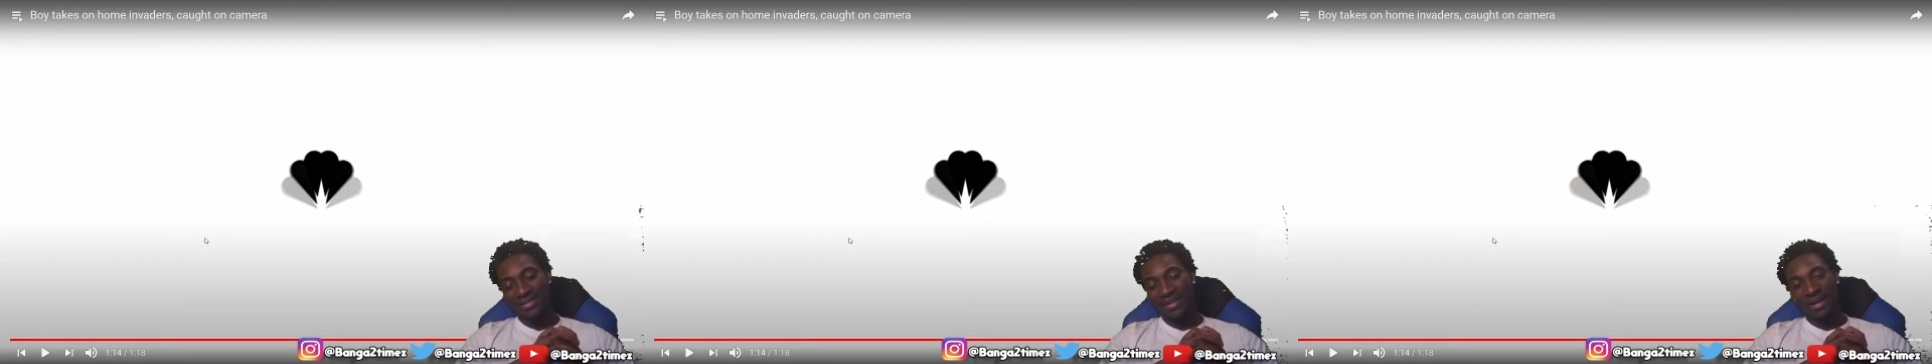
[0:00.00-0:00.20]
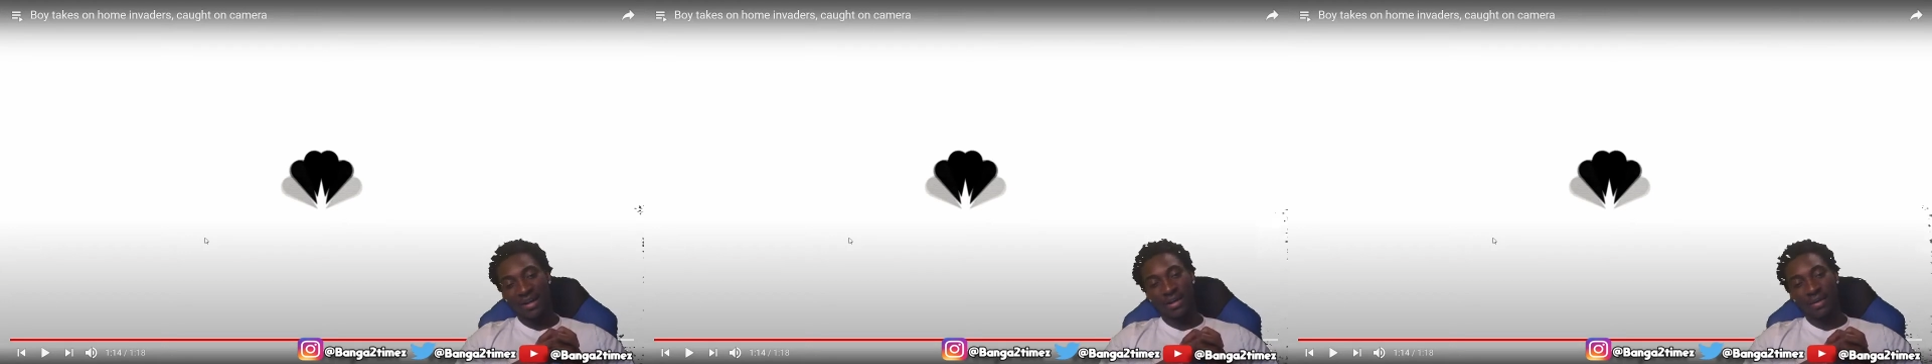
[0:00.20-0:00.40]

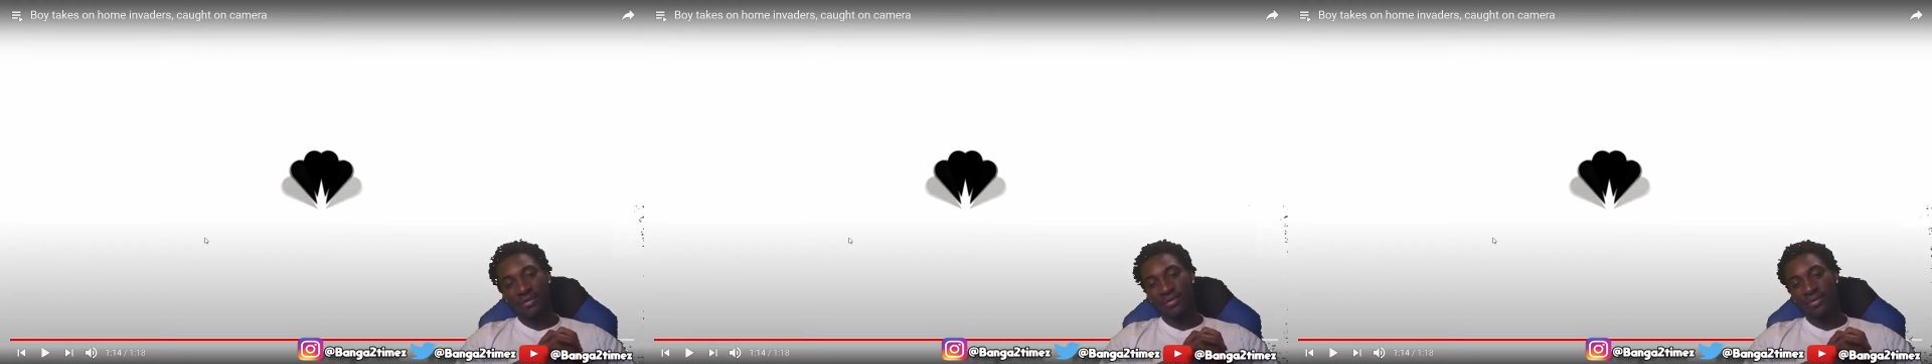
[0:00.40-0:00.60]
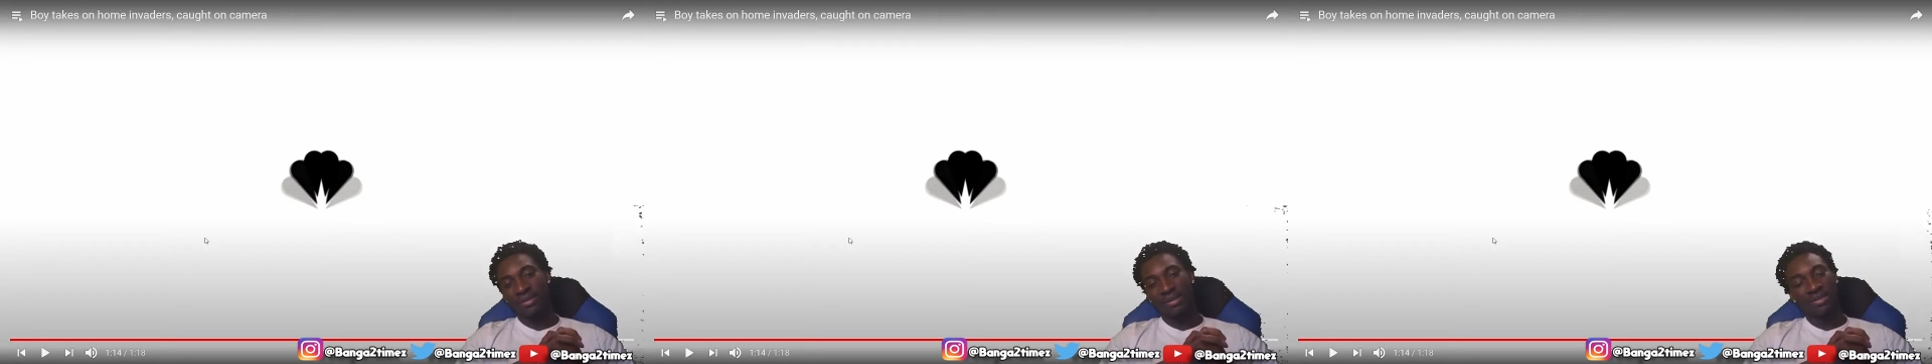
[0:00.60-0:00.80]

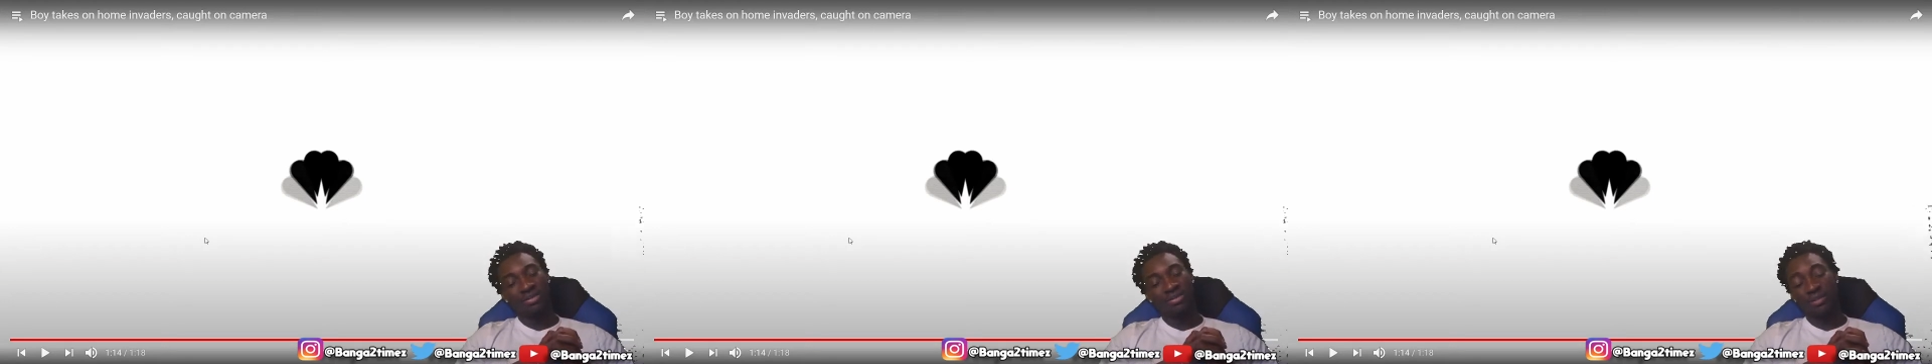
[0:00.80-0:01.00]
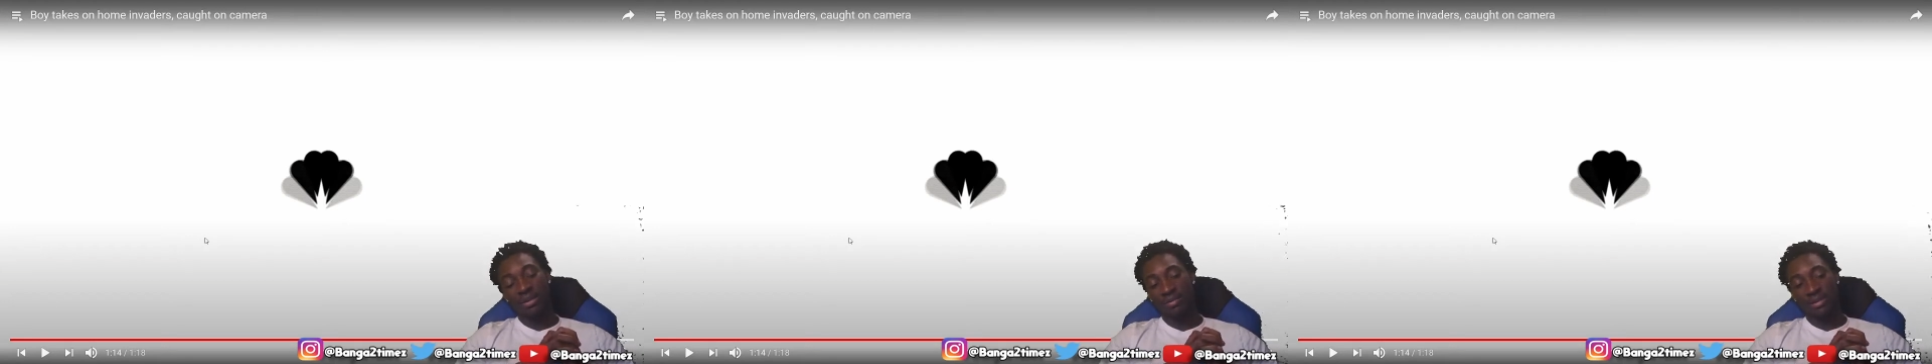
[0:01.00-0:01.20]
child
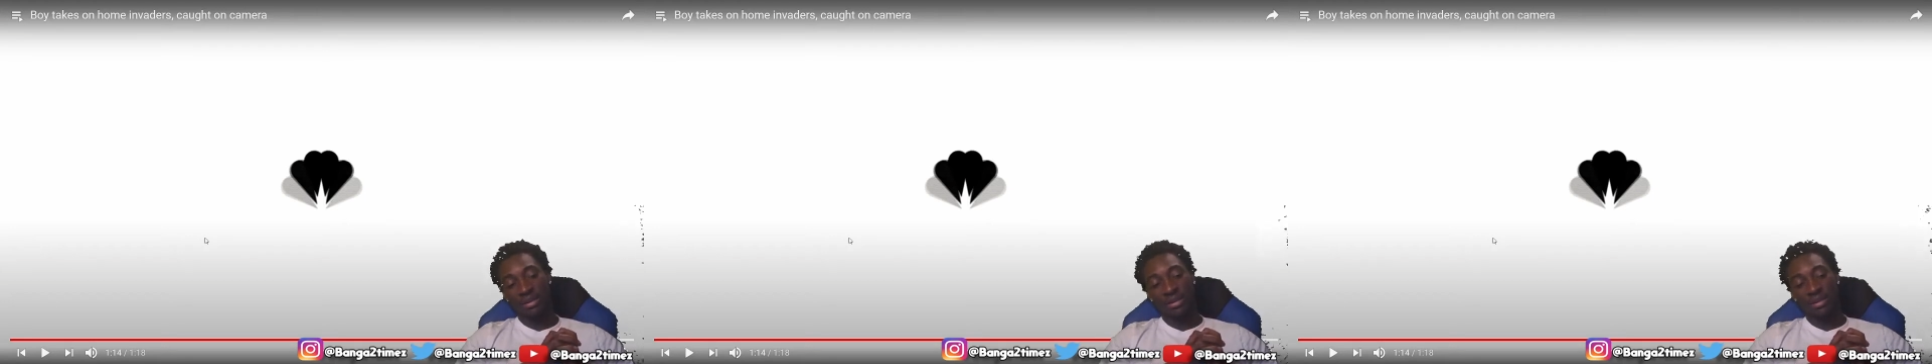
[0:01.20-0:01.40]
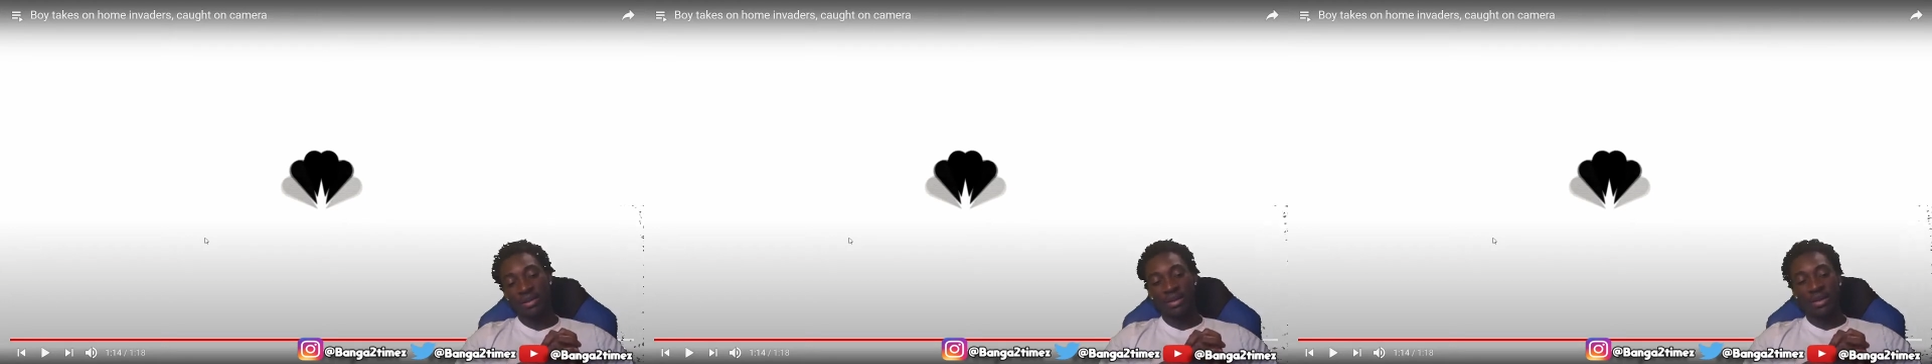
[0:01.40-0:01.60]

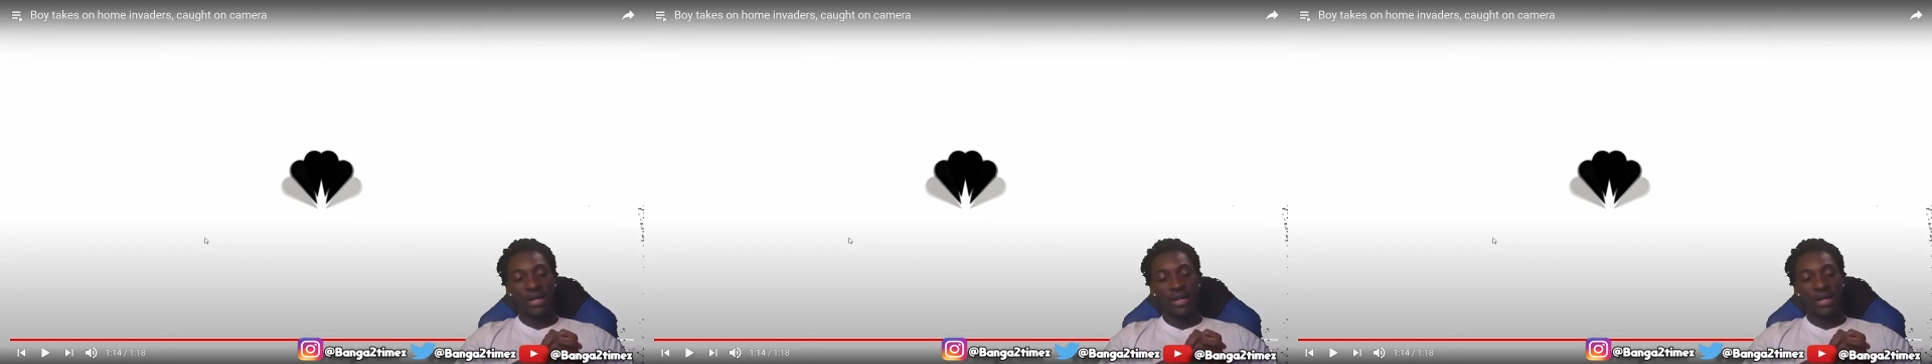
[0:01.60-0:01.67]
extremely.